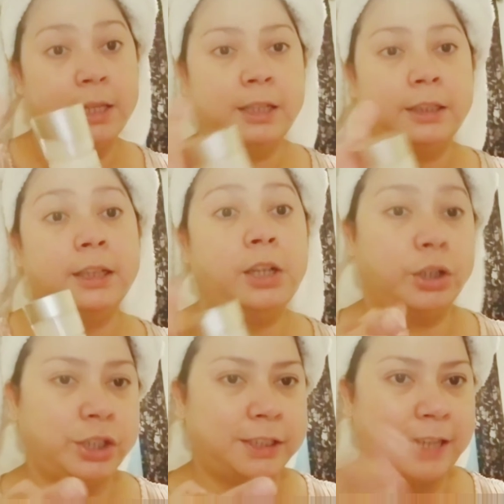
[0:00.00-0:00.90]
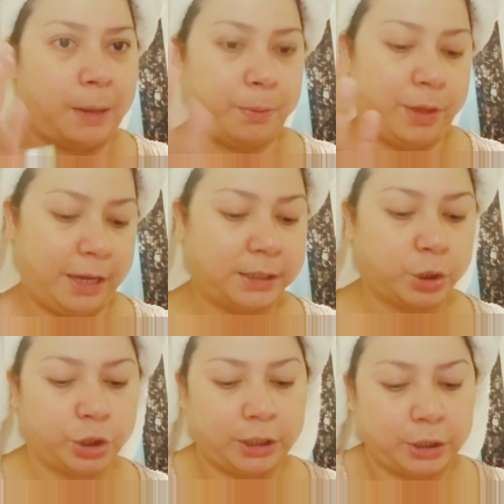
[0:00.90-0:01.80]
lotion type thing that
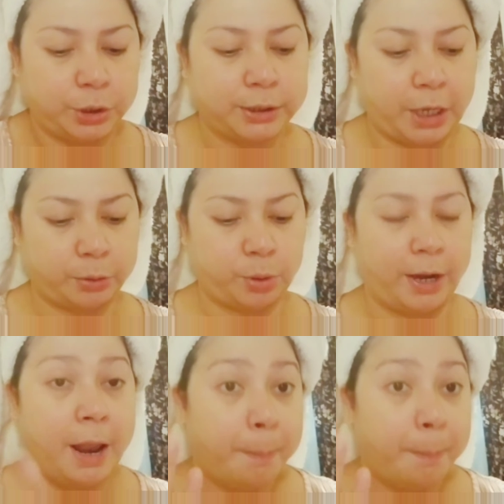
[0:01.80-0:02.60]
you can use later on,